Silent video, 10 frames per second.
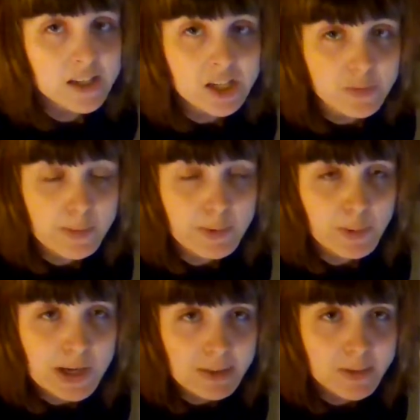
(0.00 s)
do you remember
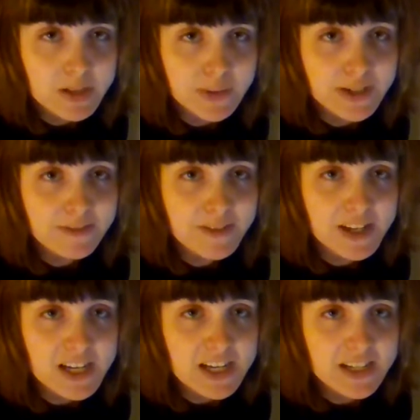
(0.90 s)
what happens when
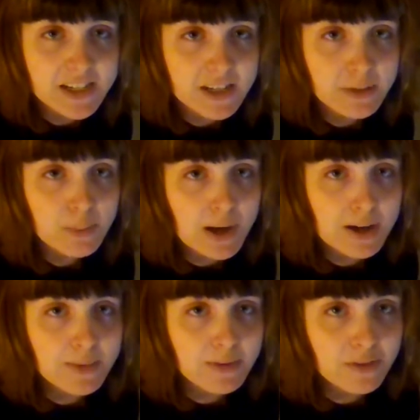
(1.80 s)
infinity is on the
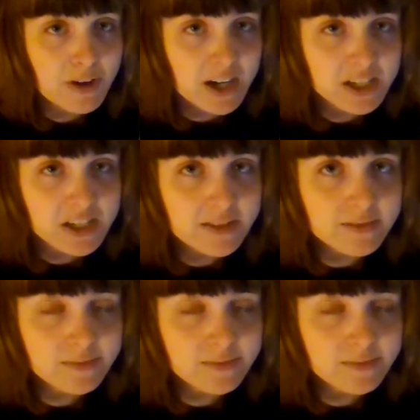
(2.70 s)
bottom of a fraction?